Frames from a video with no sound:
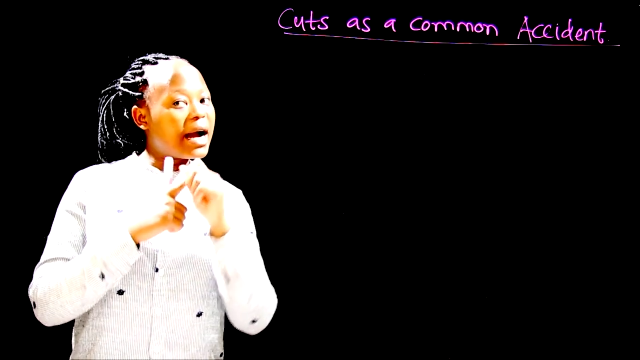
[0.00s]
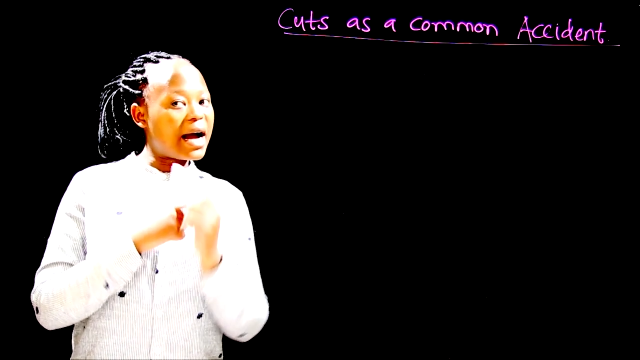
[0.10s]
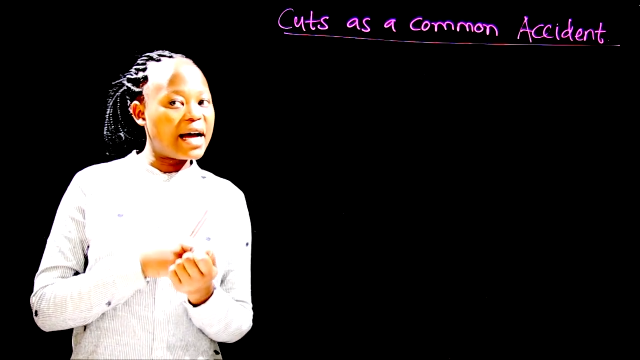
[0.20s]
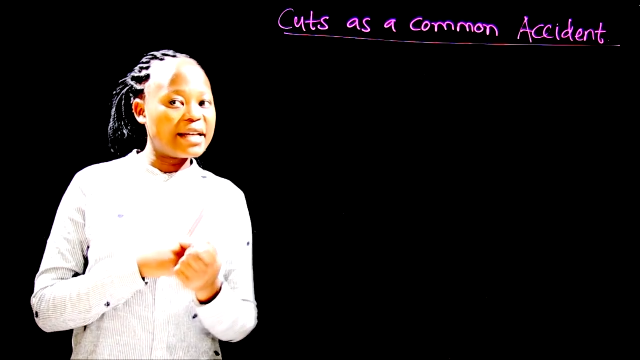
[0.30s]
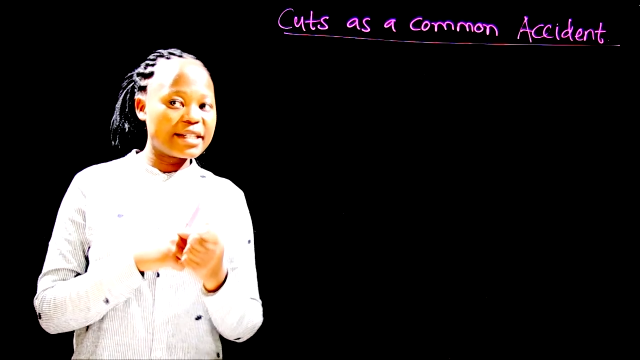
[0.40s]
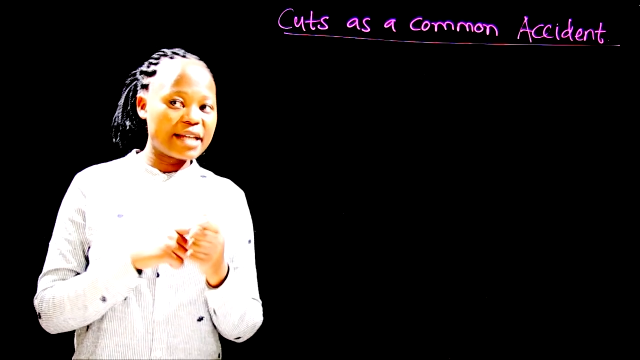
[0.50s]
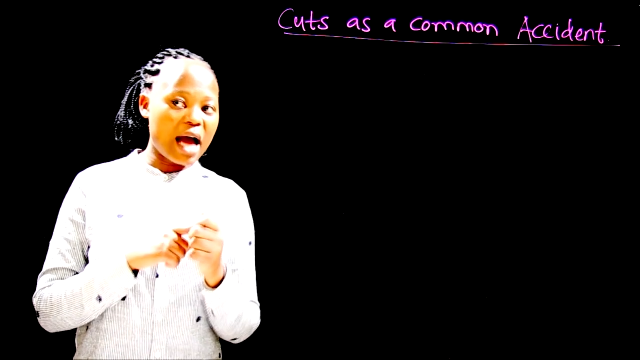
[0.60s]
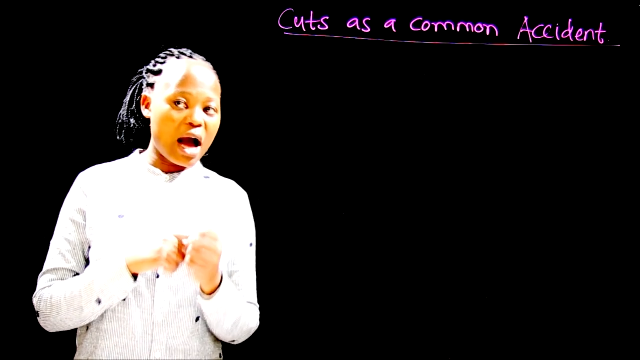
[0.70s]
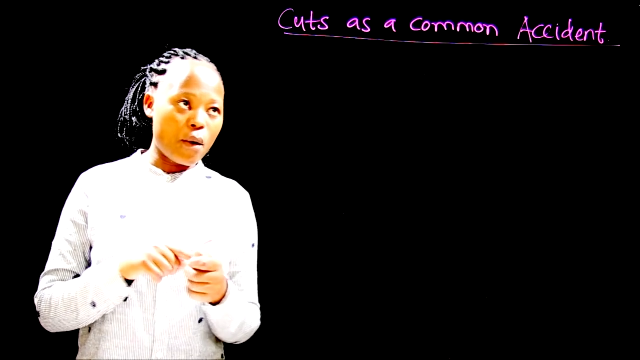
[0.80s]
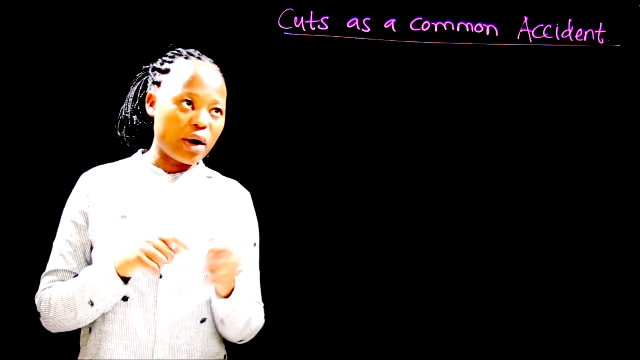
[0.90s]
cut
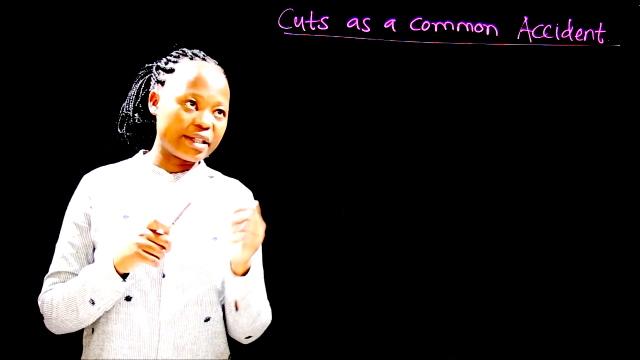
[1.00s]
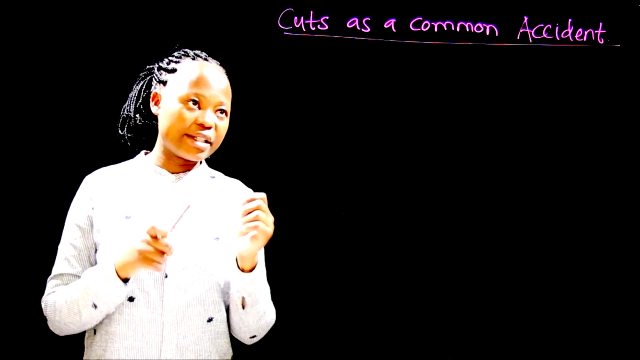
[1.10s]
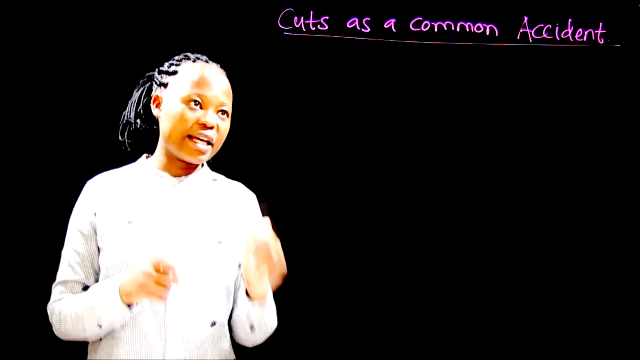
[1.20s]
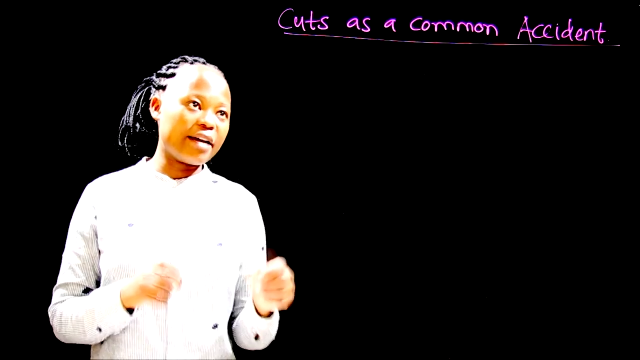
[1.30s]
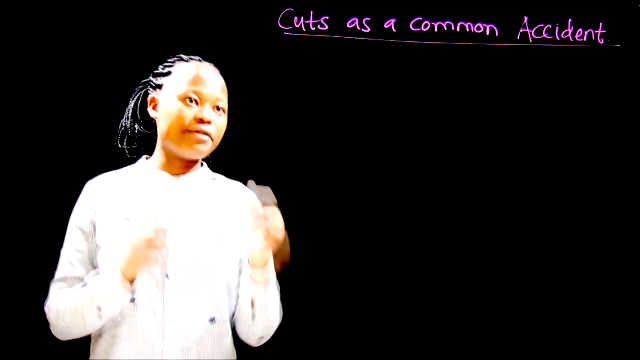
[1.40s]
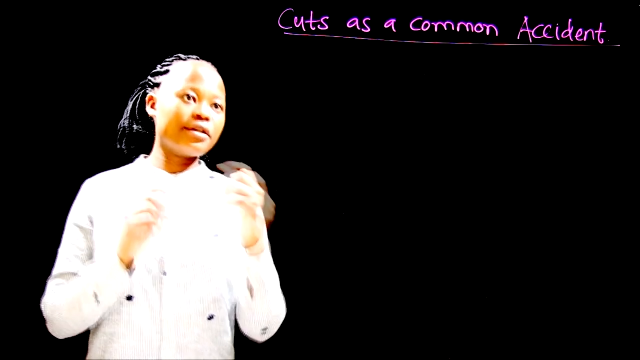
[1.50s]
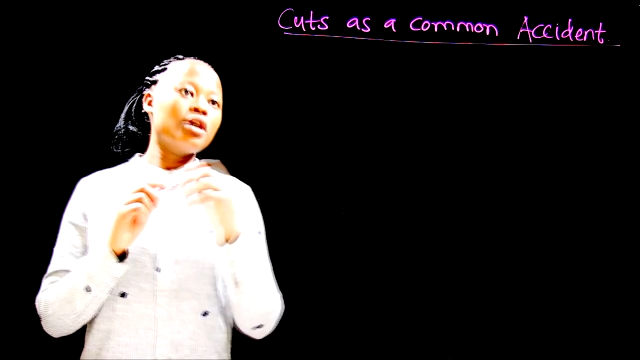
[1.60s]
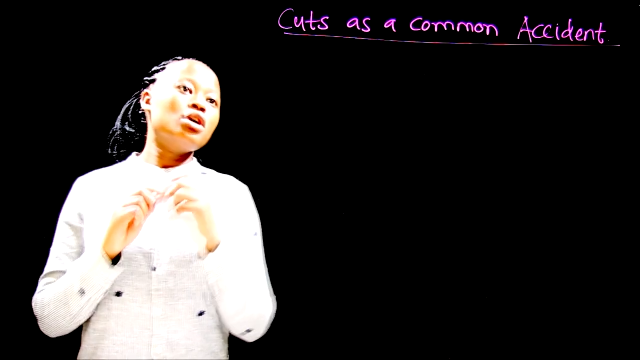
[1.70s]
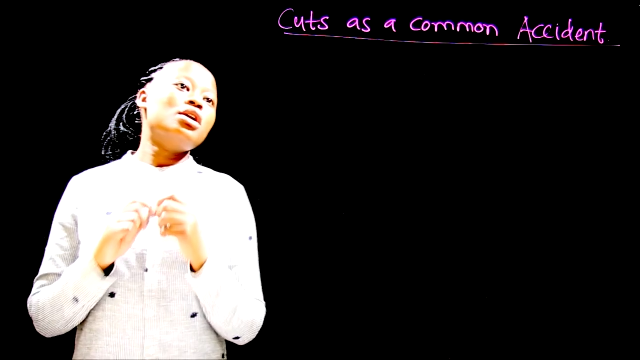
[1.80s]
ourselves.